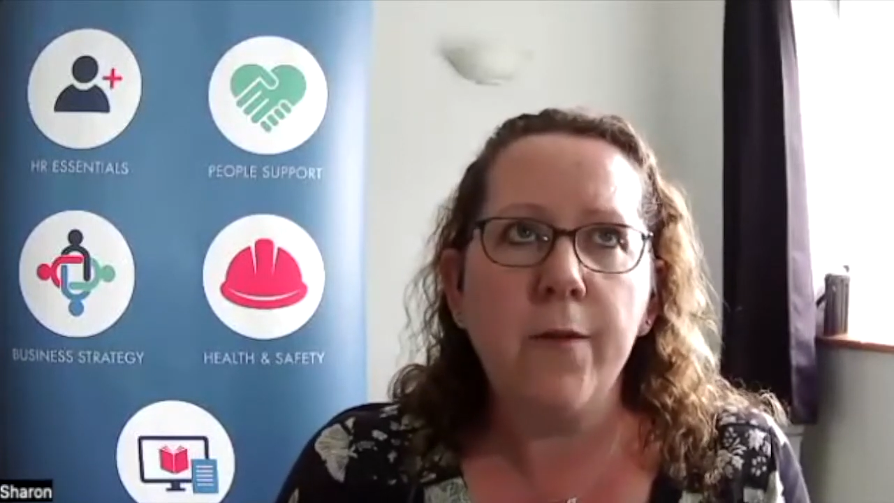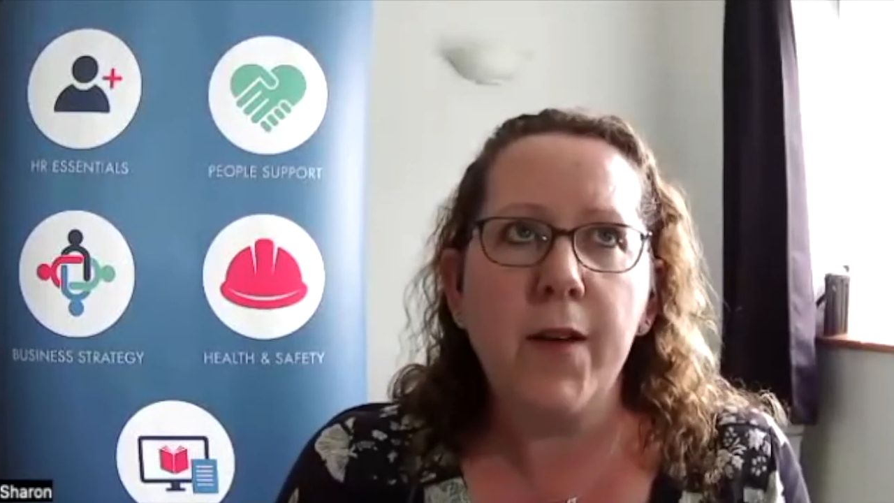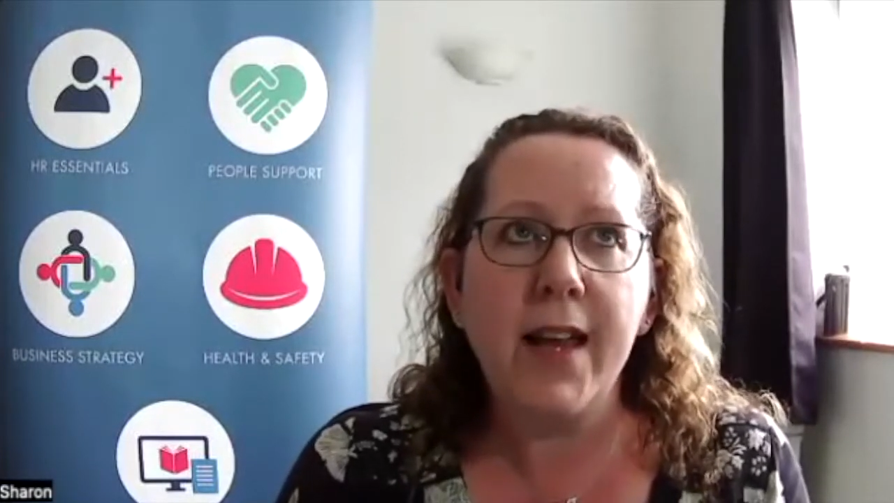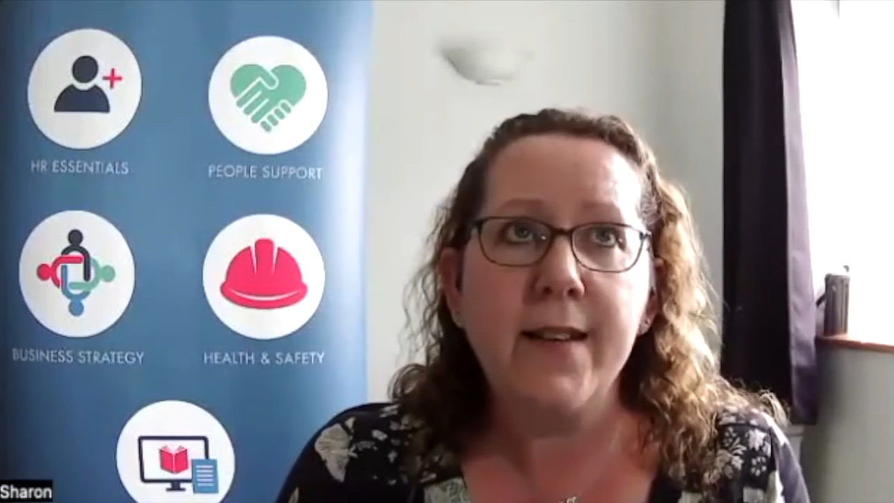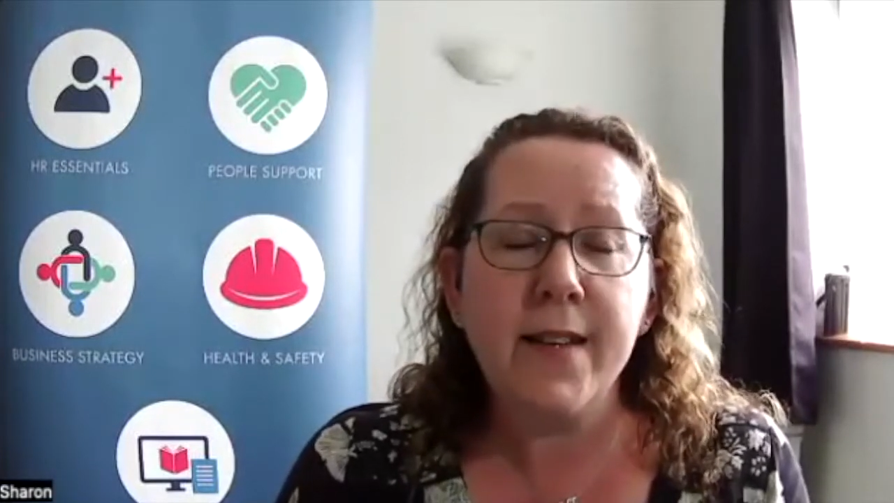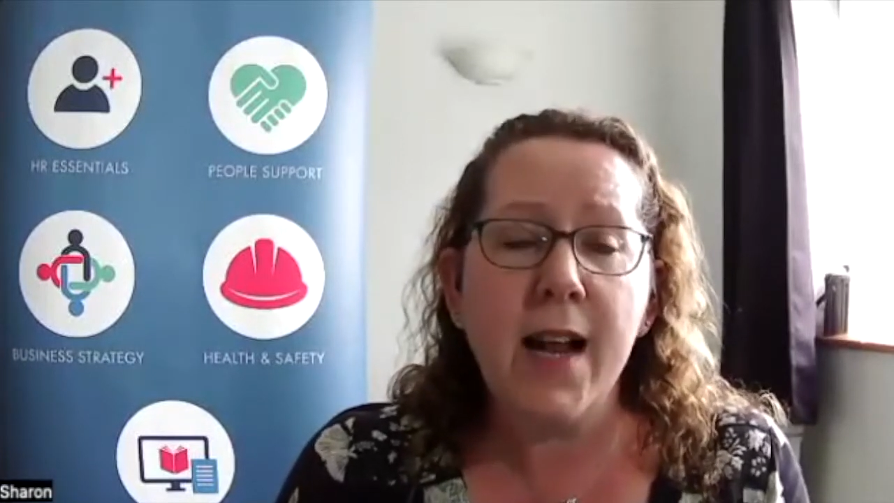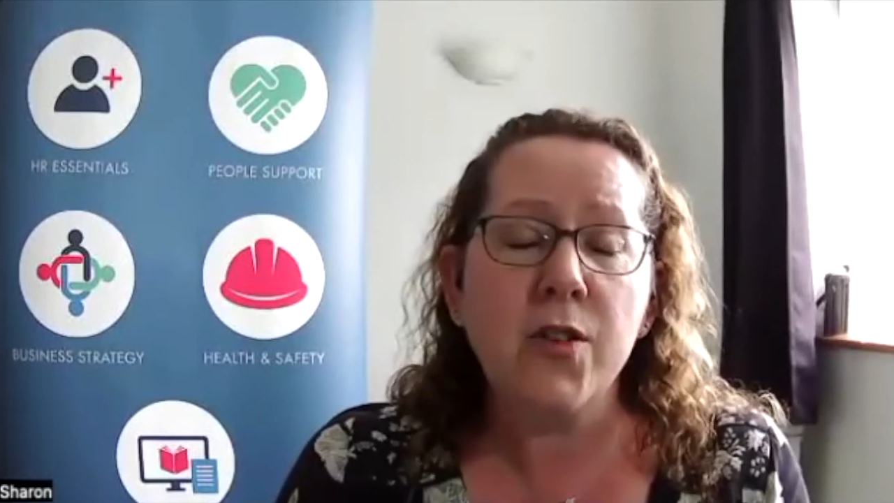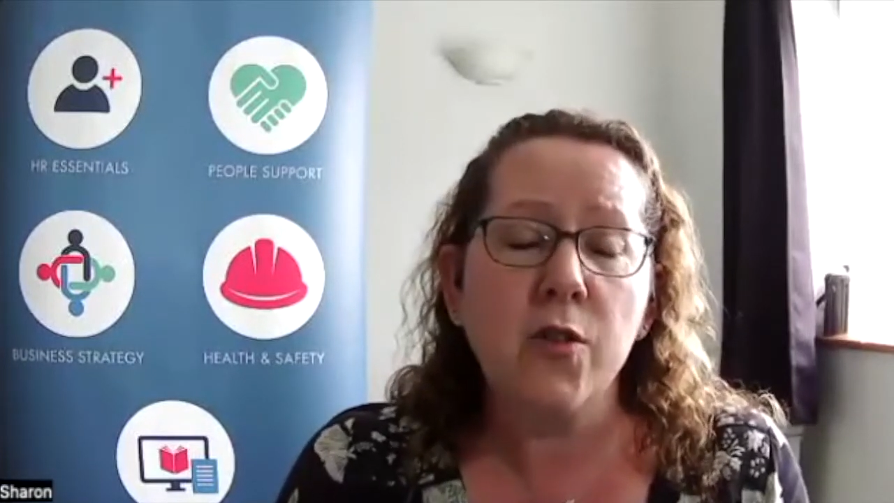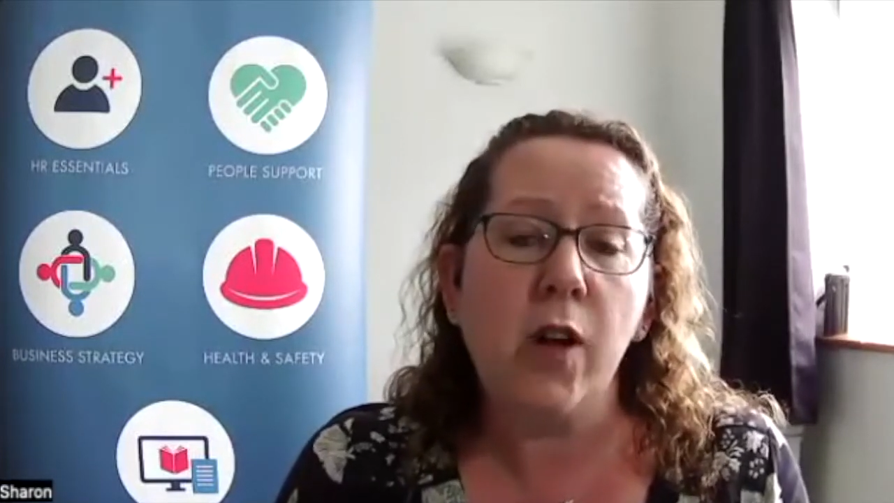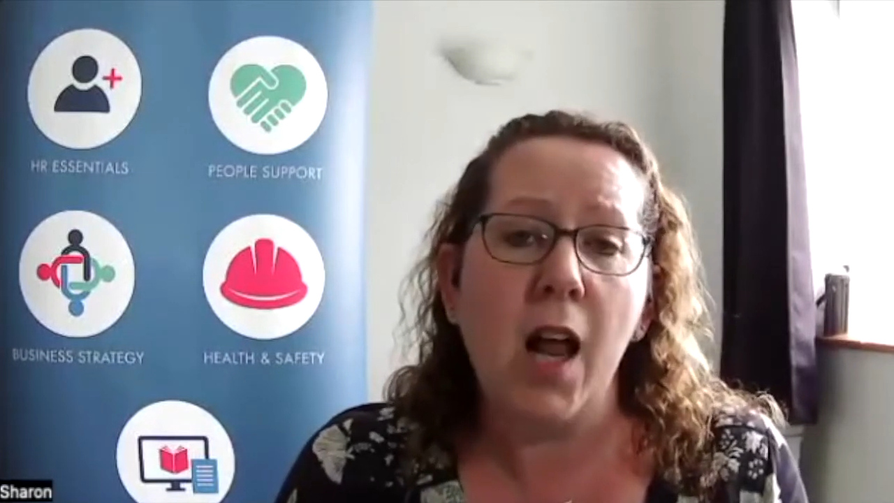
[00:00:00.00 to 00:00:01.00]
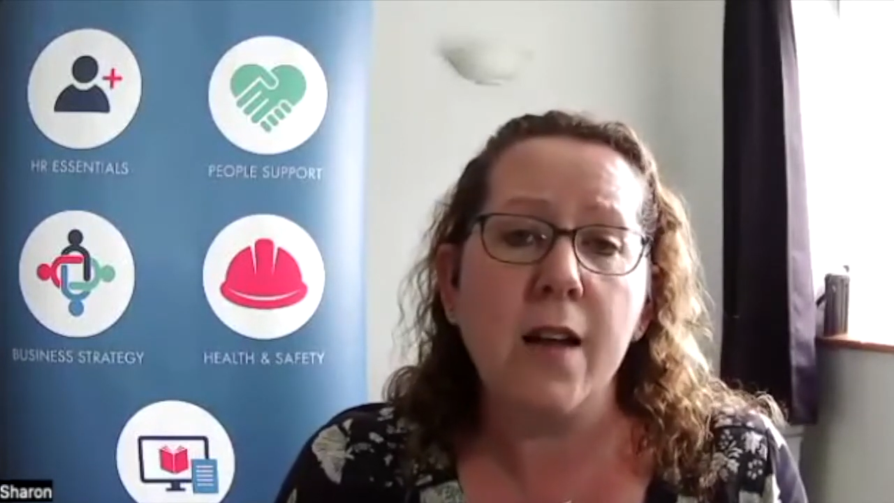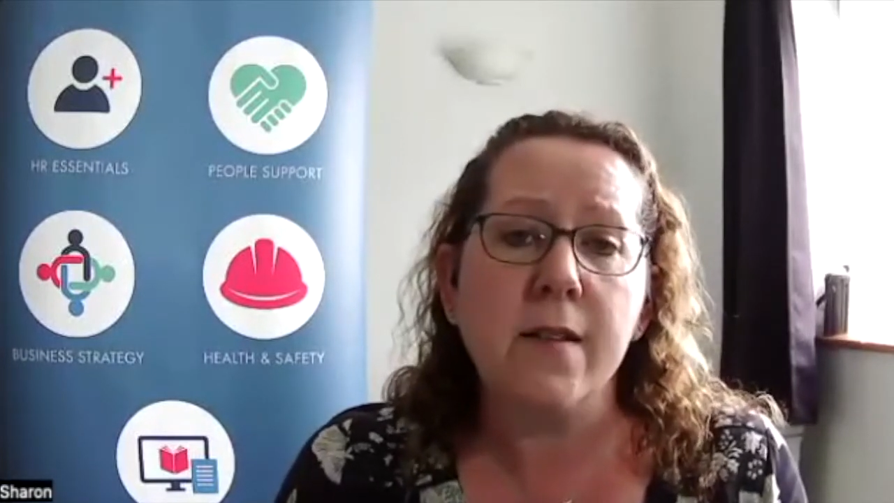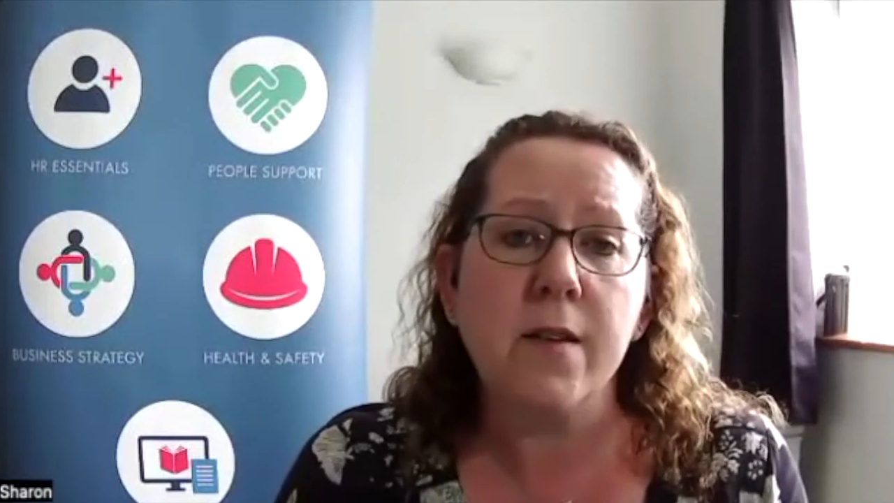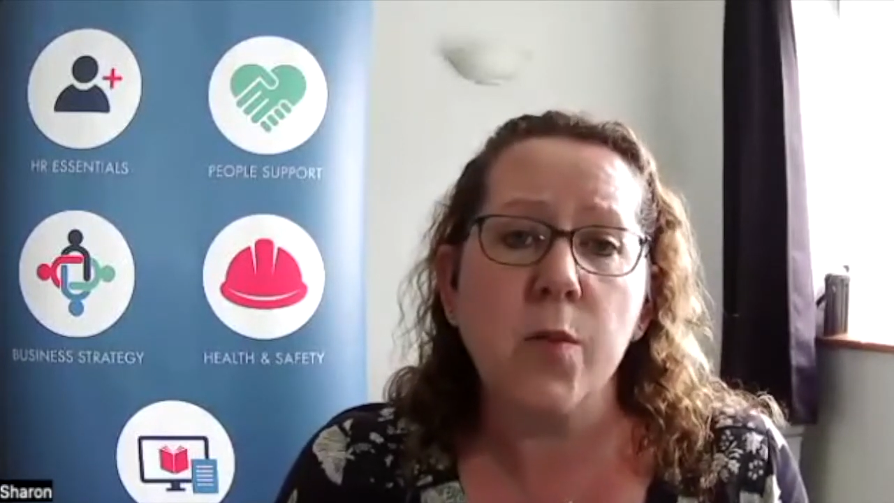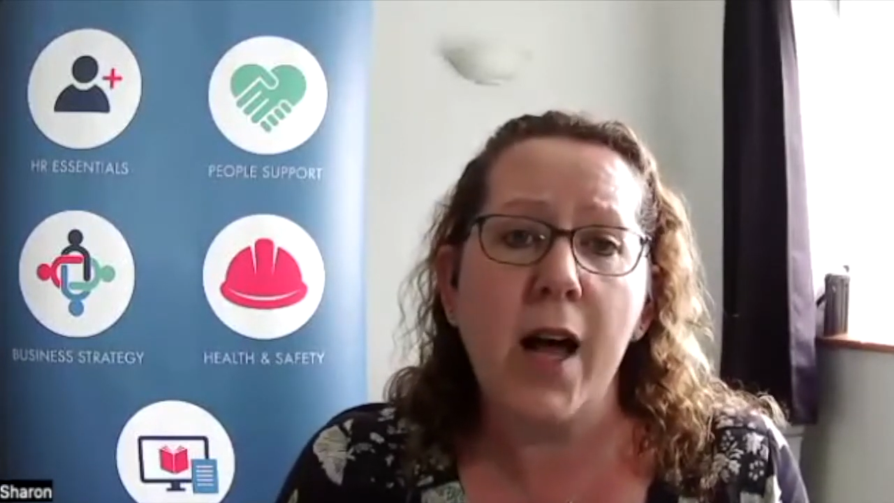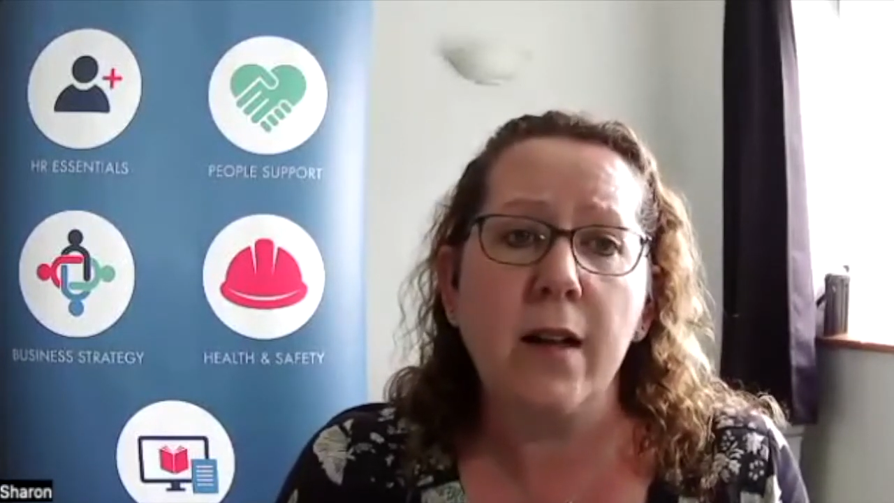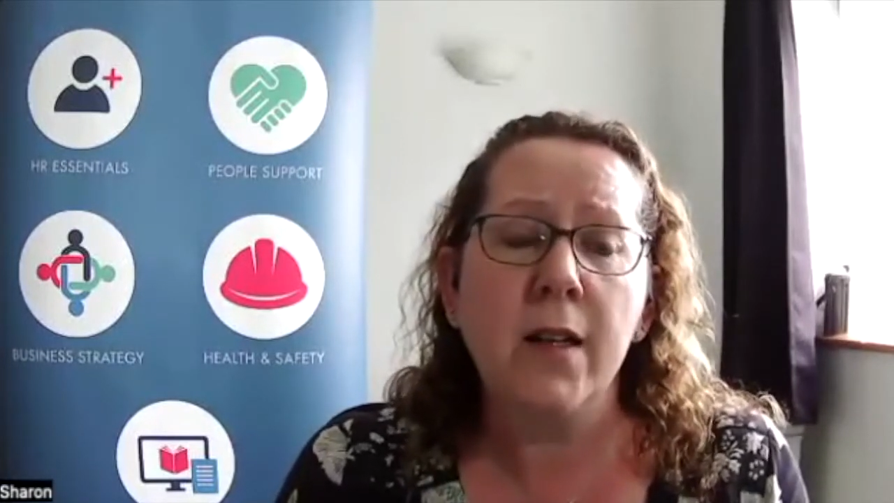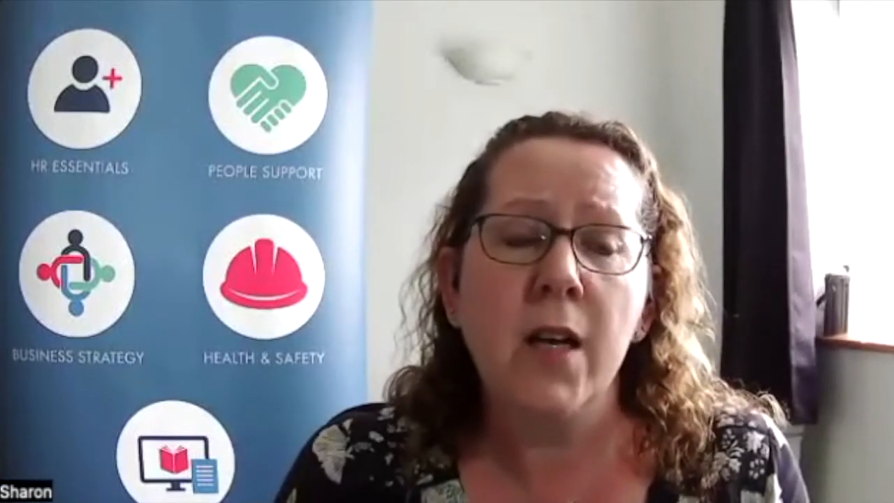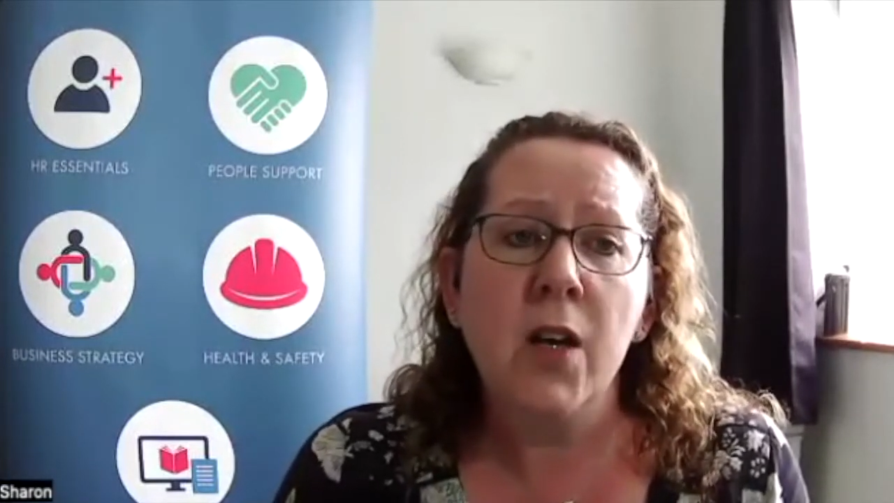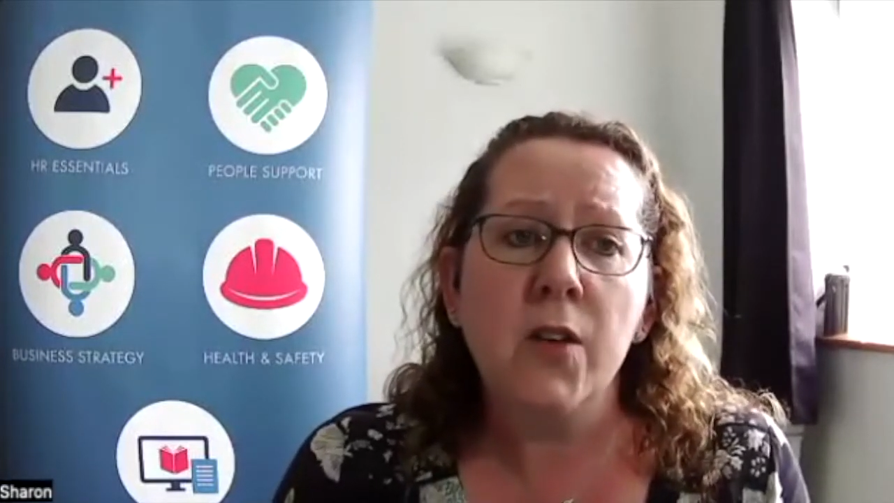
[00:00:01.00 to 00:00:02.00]
international clients as well.
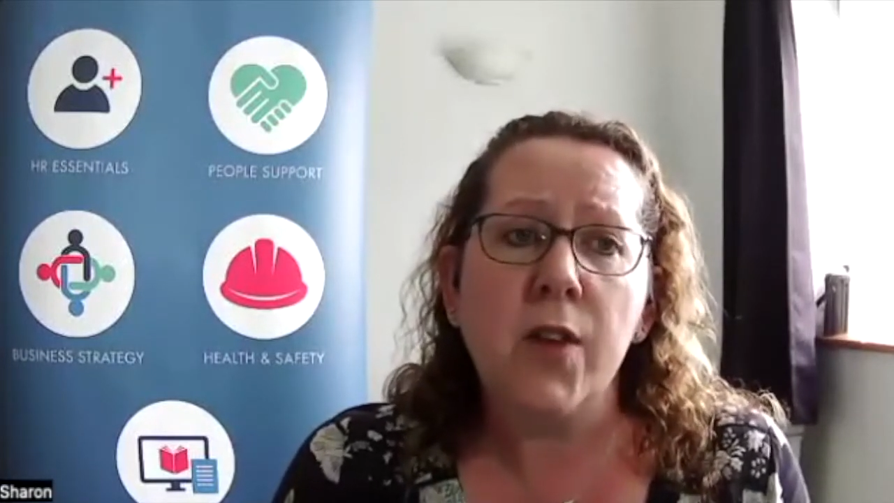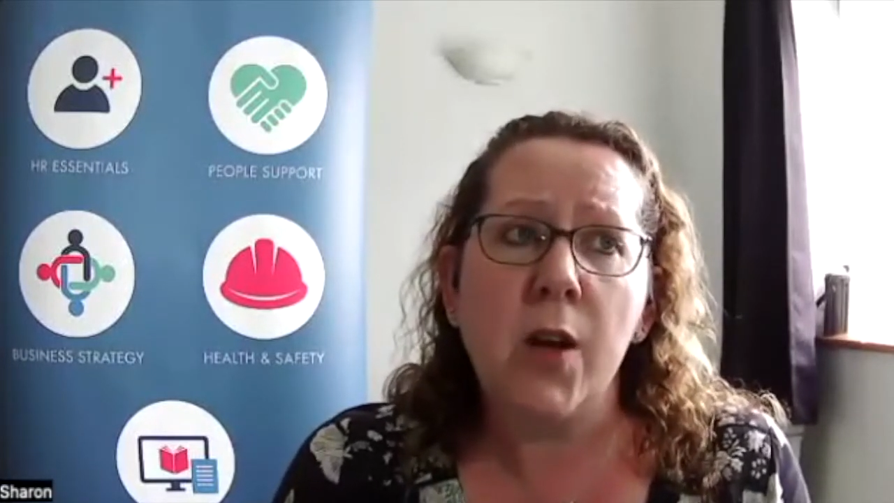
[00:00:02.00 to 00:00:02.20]
So